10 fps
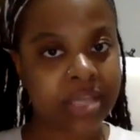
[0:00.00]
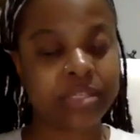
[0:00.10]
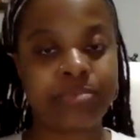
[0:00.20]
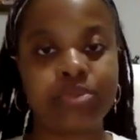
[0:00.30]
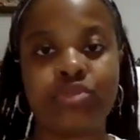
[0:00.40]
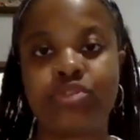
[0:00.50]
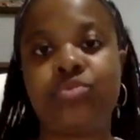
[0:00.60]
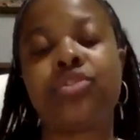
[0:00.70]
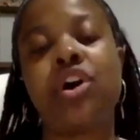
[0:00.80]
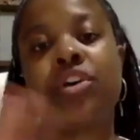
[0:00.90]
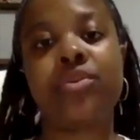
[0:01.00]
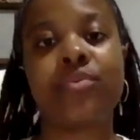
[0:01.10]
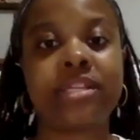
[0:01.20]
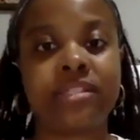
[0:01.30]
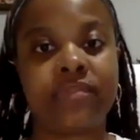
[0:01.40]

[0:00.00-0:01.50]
as opposed to with all the rest of